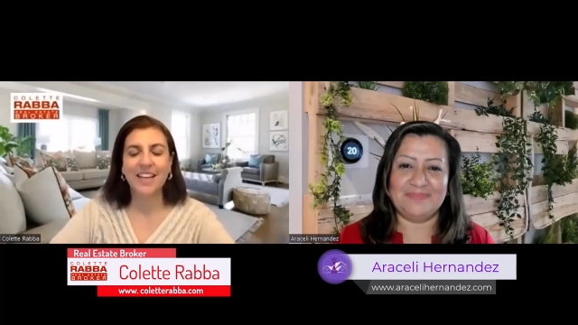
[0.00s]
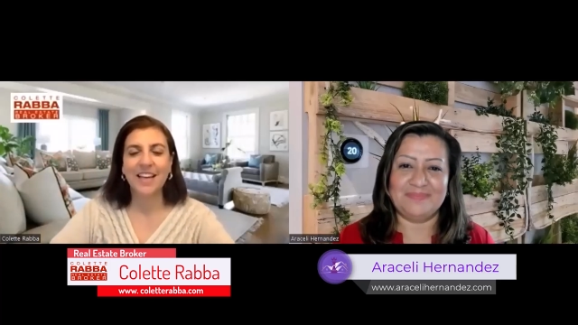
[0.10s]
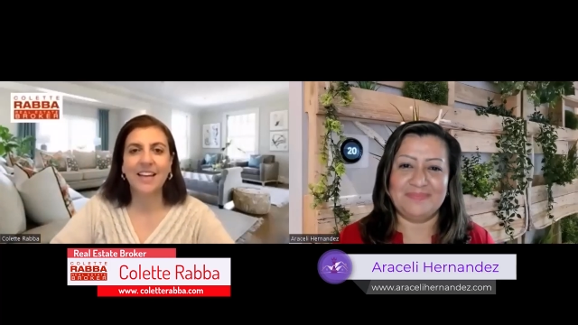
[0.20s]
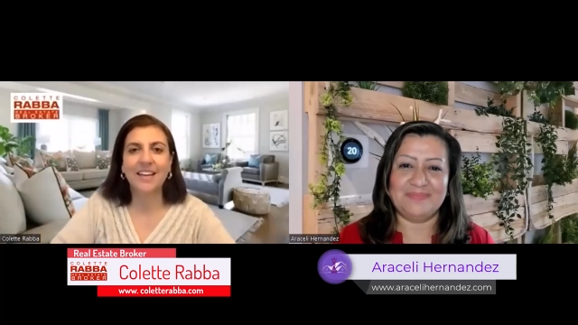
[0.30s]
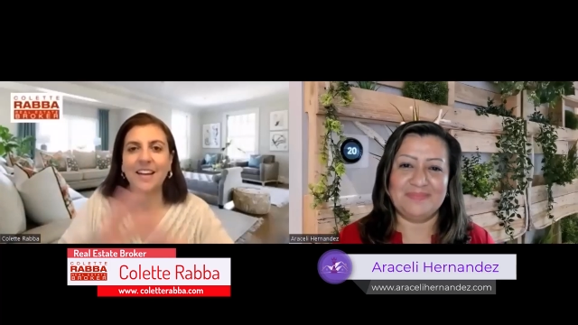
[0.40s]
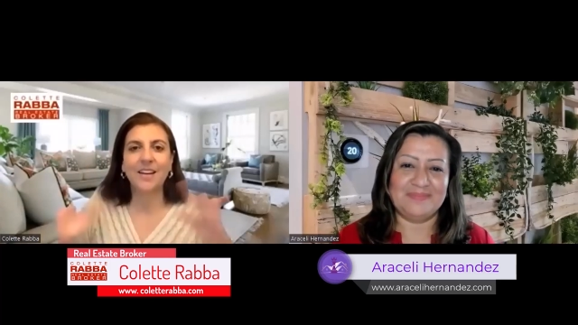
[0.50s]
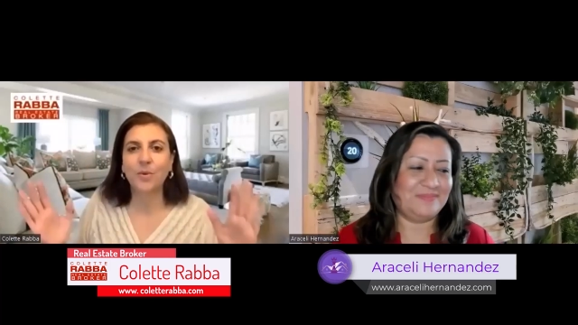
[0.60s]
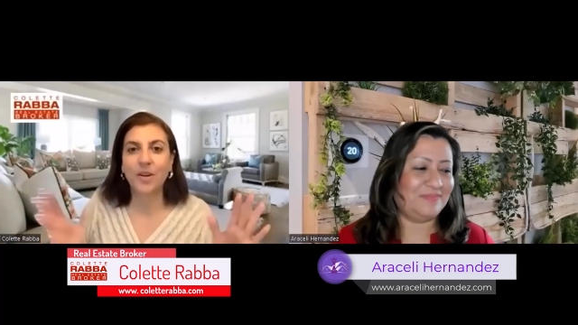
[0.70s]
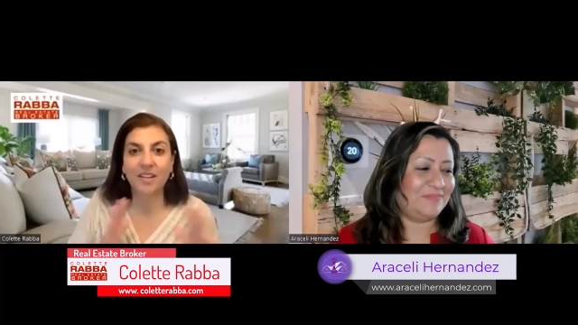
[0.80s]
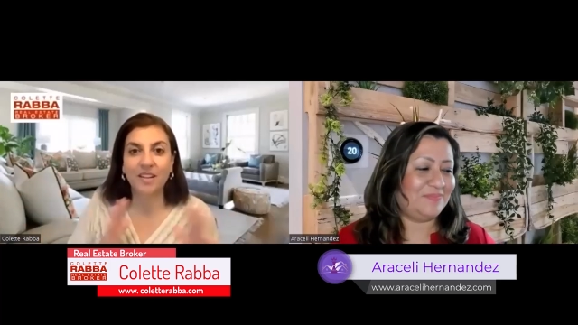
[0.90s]
Speaker 1: and
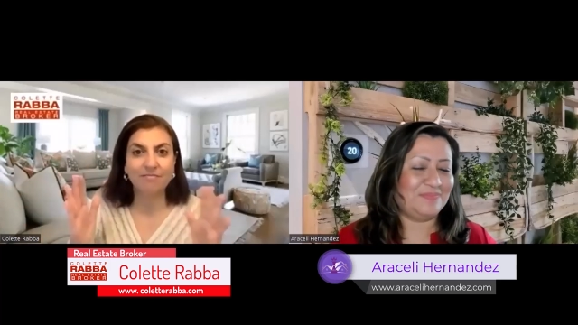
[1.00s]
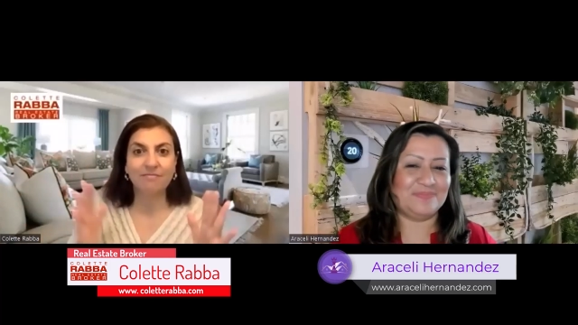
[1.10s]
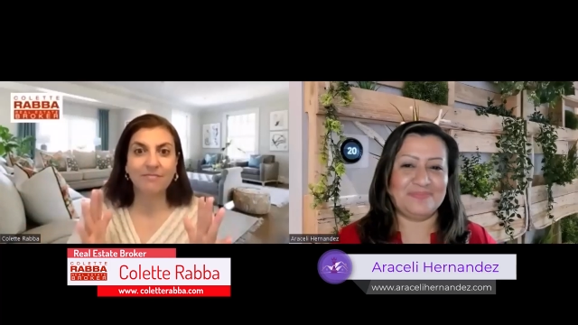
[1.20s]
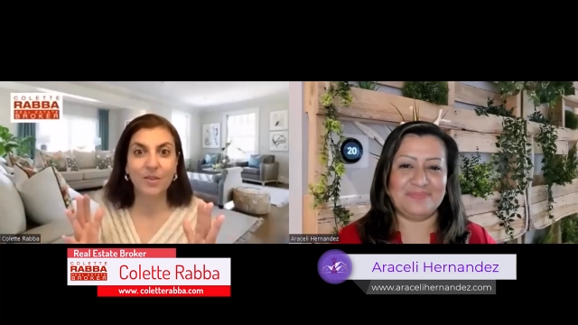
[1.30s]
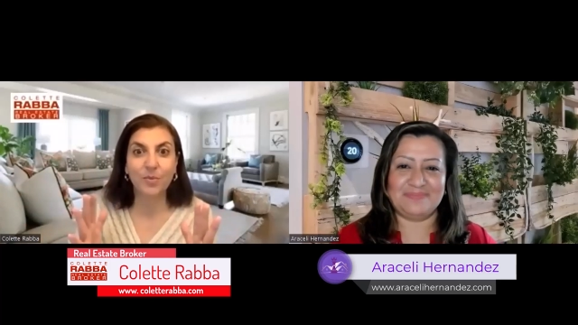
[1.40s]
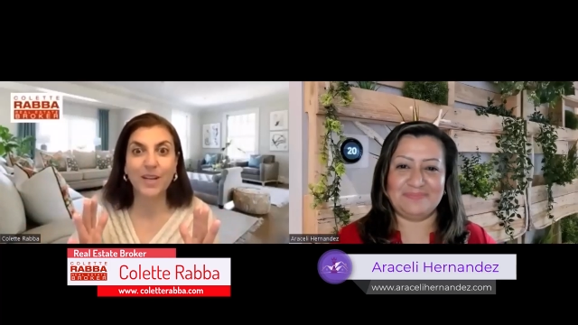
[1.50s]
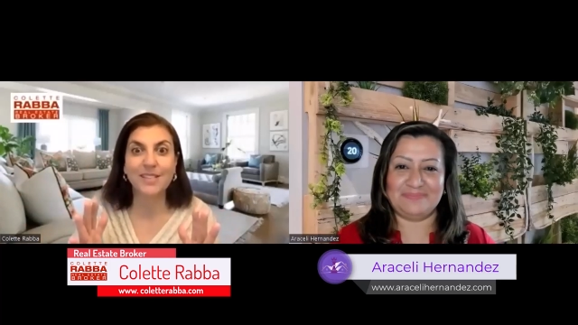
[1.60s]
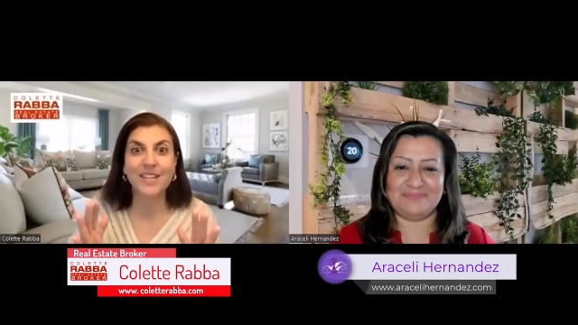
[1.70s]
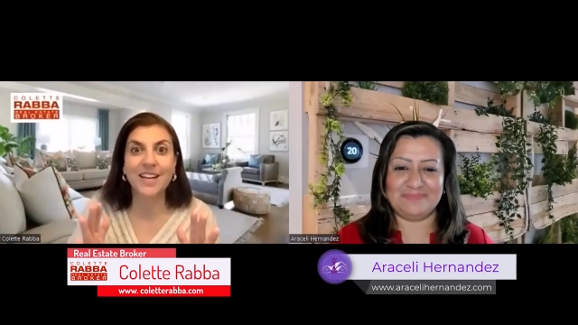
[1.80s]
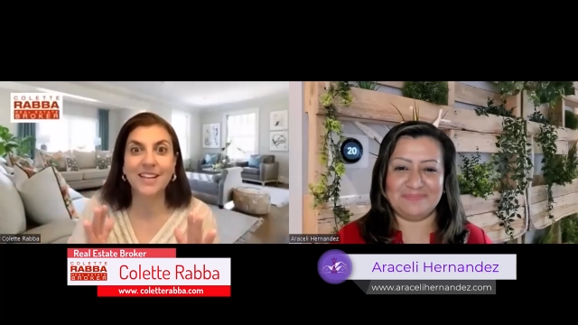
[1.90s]
anywhere in the
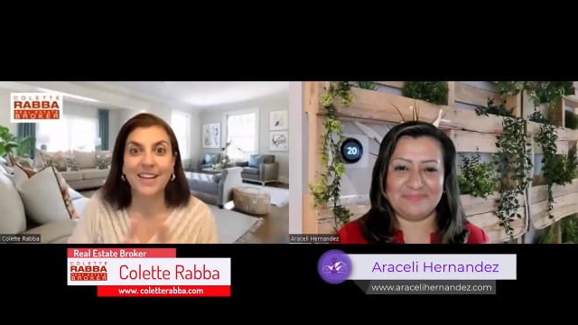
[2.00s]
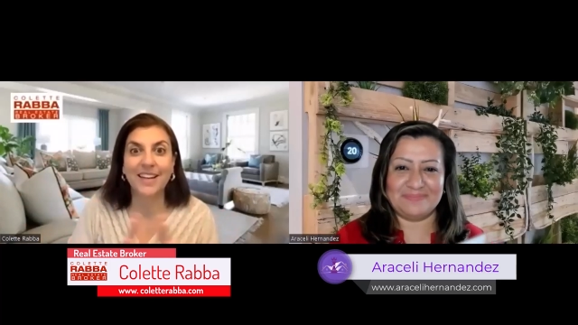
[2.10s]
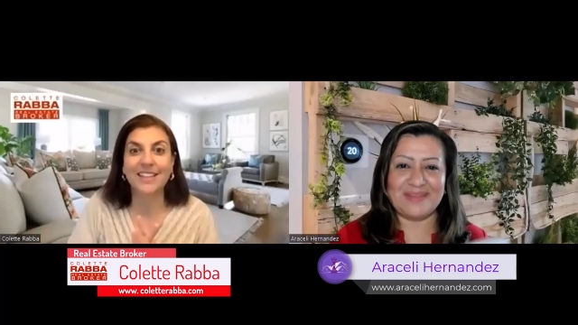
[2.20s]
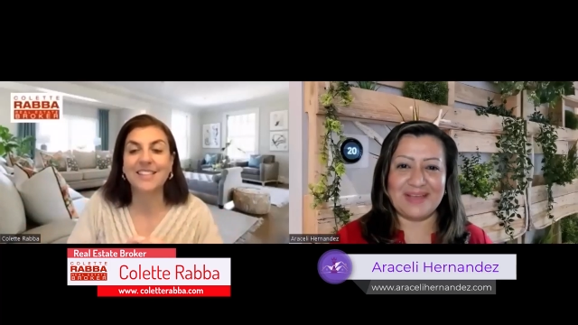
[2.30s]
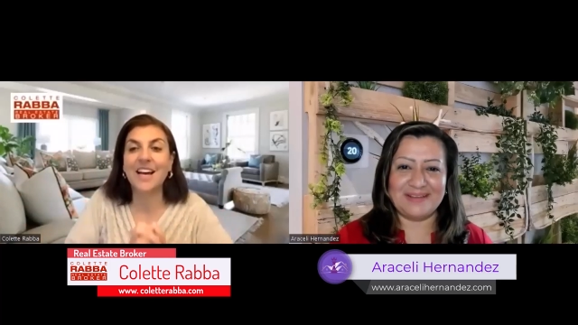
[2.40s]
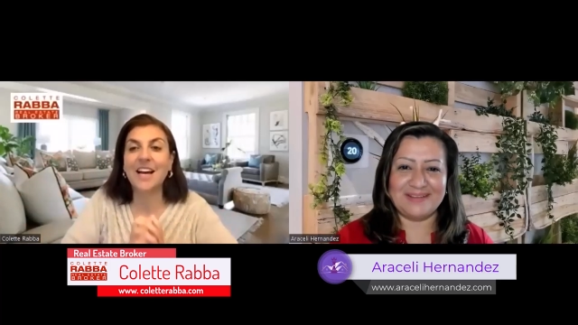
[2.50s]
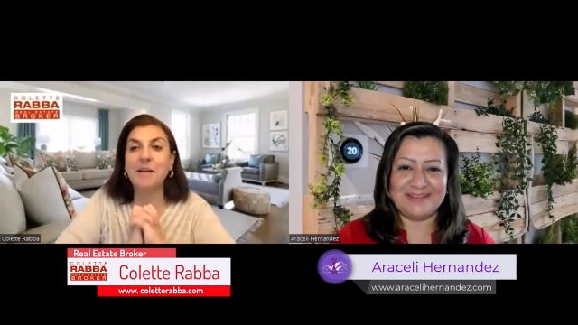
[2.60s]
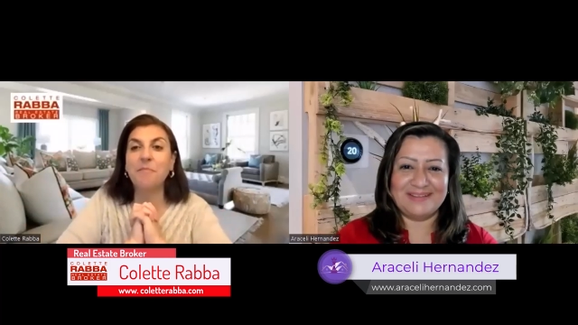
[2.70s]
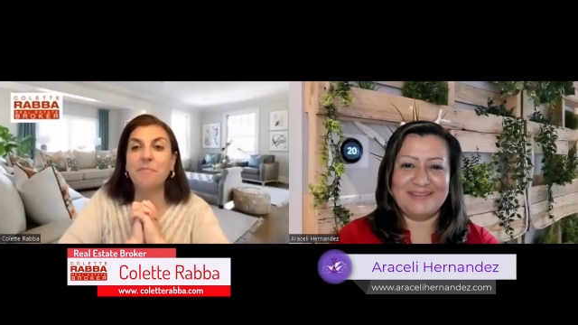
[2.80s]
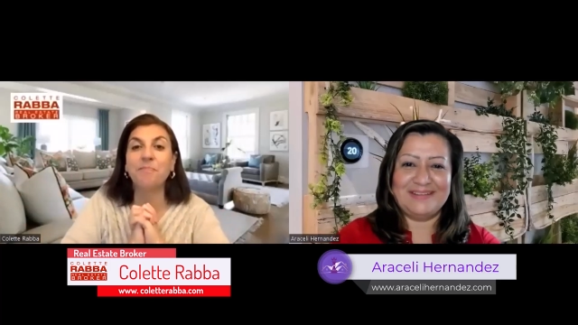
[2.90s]
West End, I guess. Yeah.
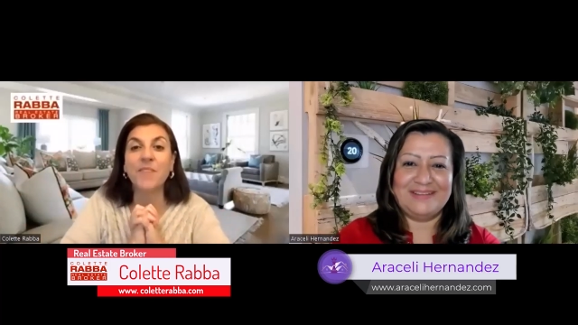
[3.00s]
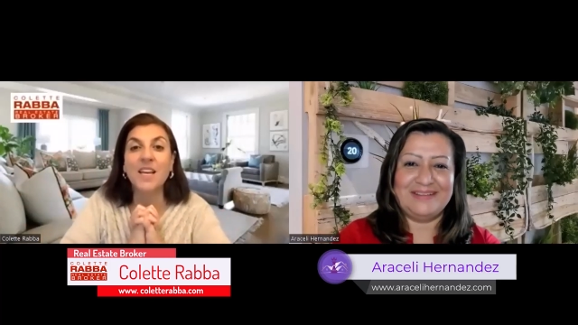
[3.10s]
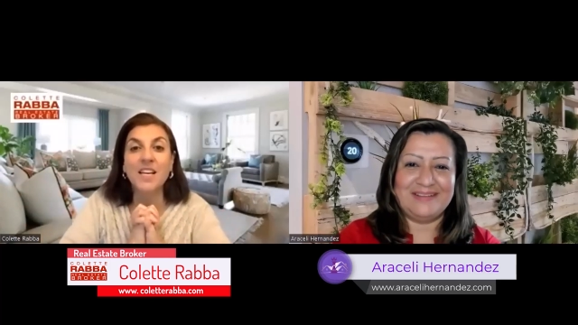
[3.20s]
Um,